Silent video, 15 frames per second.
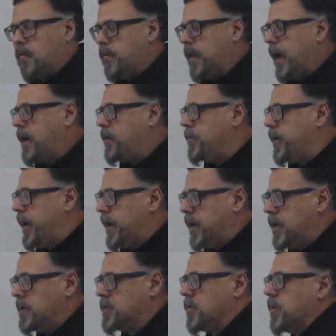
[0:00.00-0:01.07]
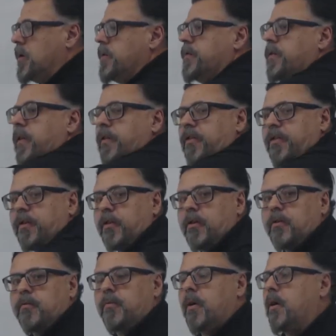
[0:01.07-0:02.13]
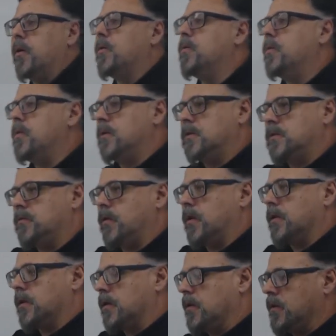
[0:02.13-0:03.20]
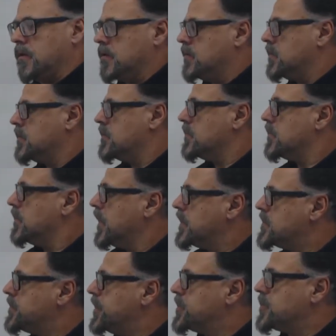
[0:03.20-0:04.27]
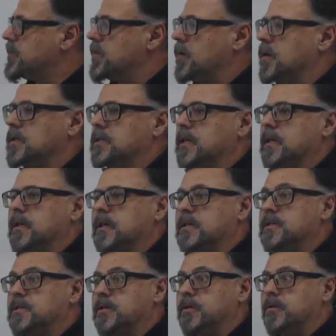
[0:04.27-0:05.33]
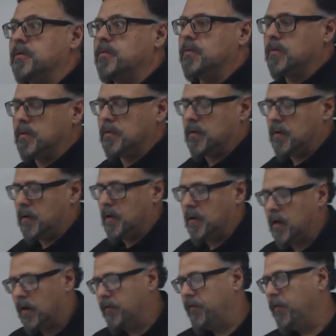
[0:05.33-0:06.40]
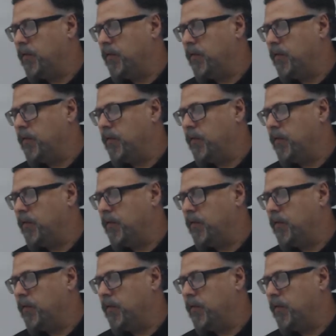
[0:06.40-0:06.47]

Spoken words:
that created sort of the third row to our little, as Mitchell calls it, the zoo of